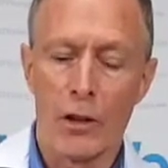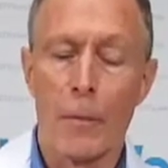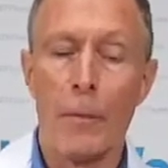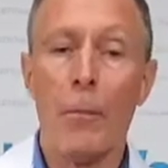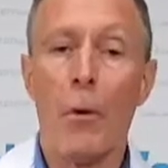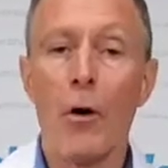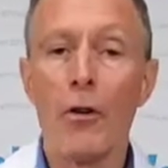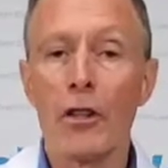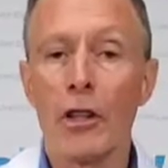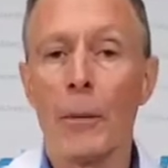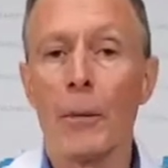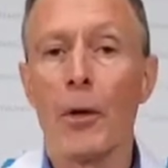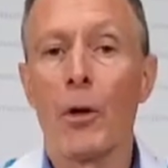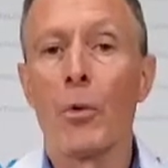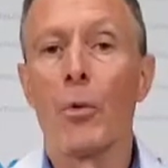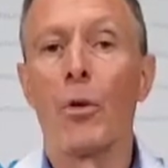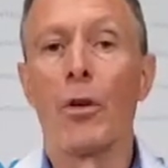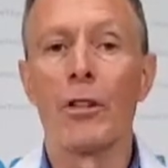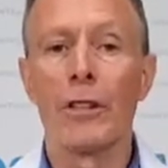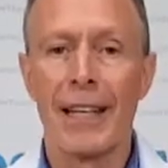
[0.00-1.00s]
Most of them are
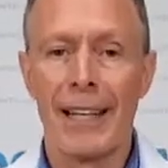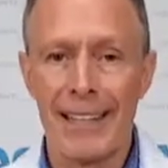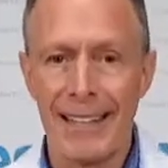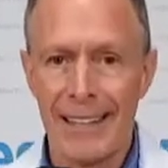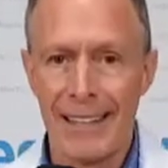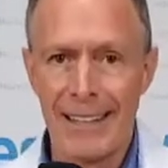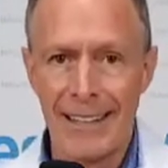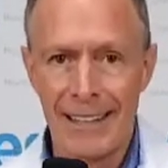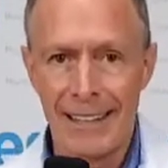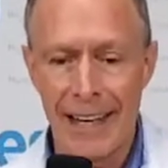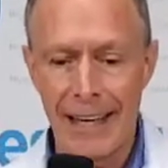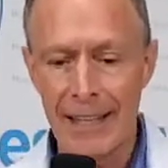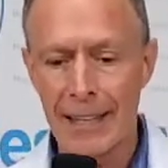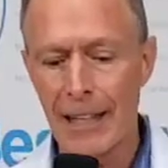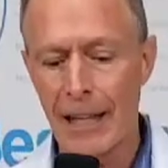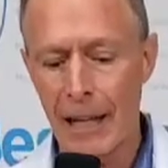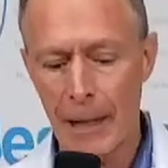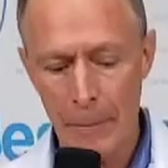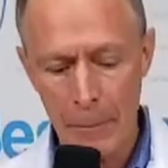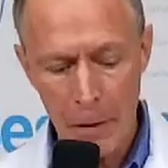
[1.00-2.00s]
worse at
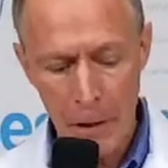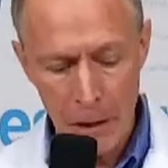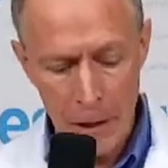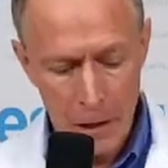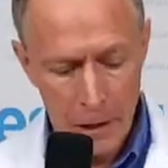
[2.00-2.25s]
nighttime.